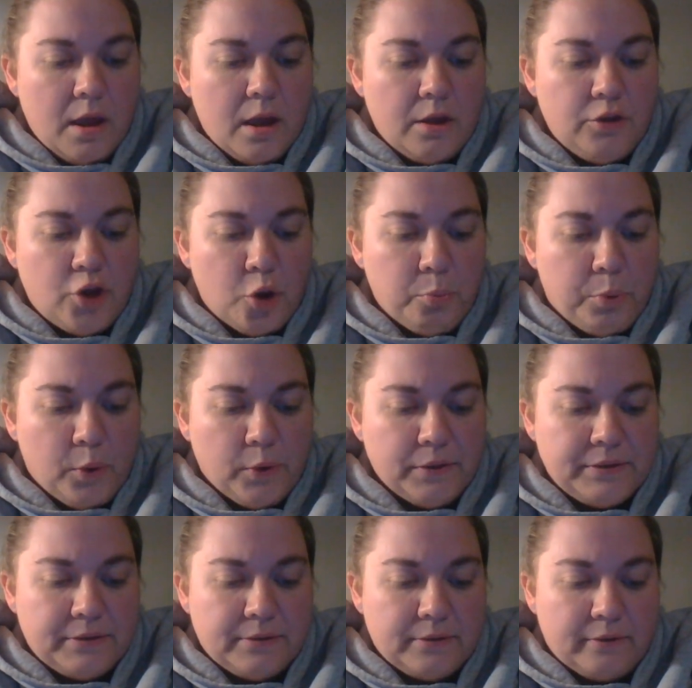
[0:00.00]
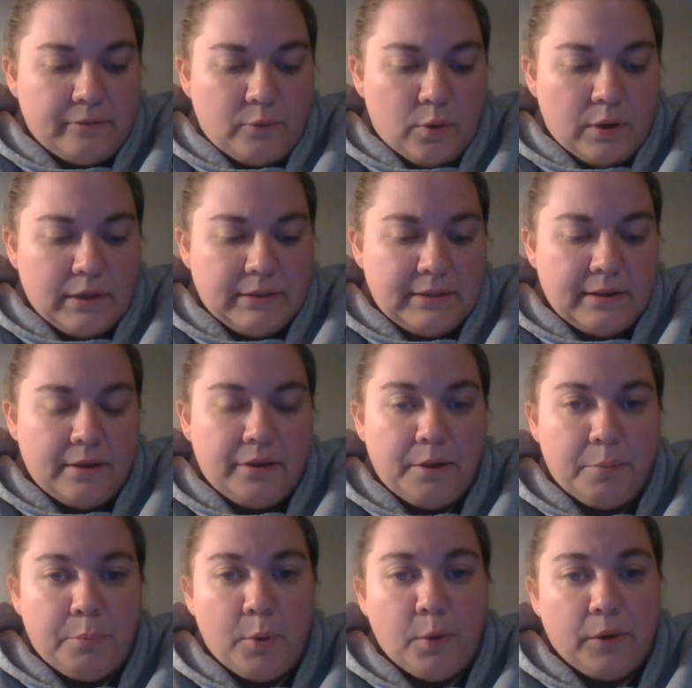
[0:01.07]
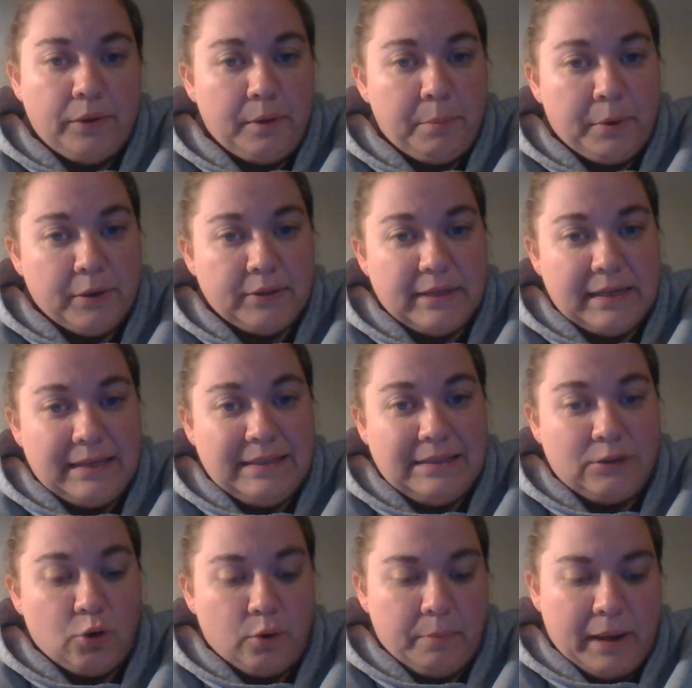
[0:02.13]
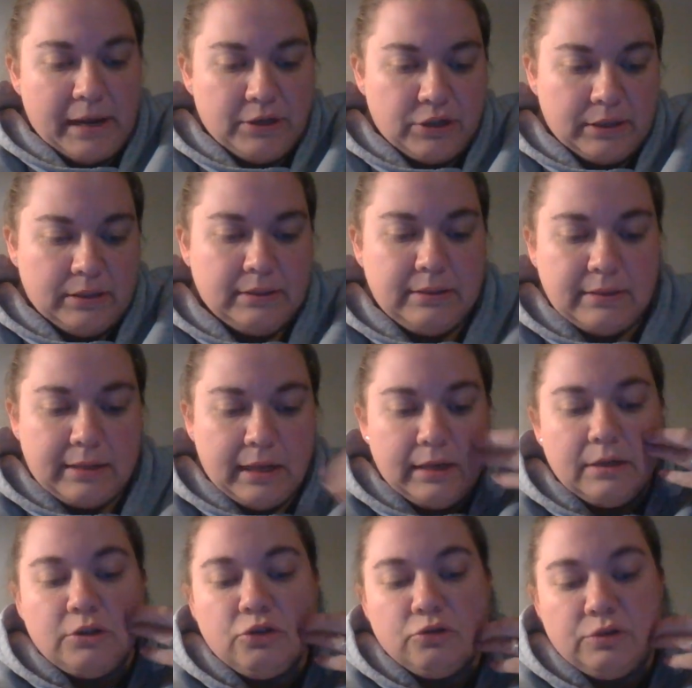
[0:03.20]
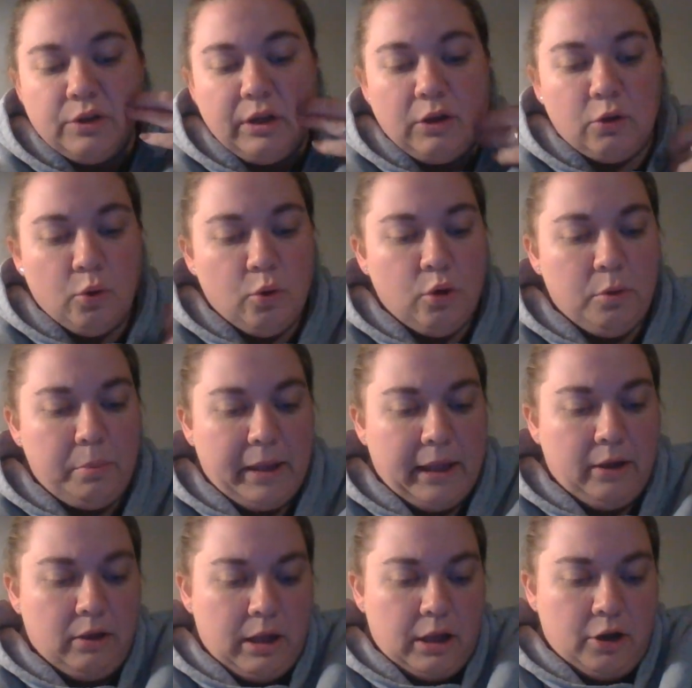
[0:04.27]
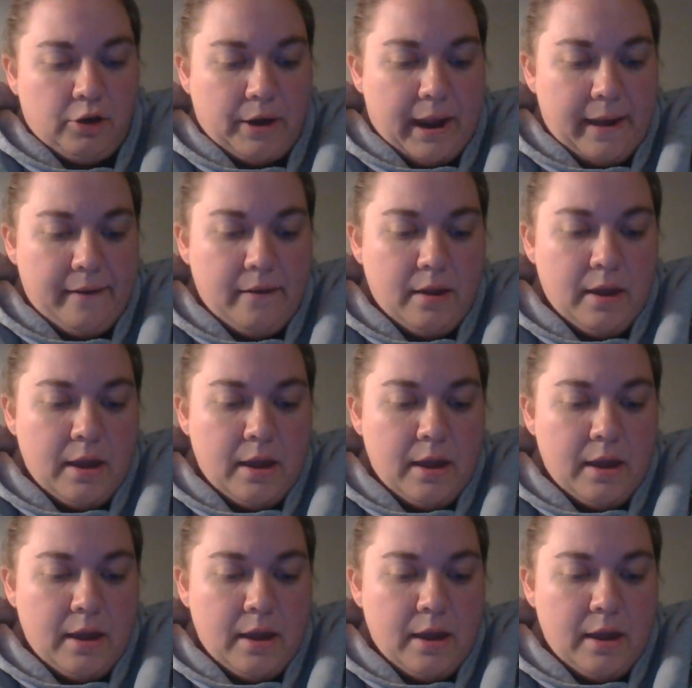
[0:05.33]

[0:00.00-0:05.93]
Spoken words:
No pulse, of course. The person's or patient's skin is usually cool, pale, and gray,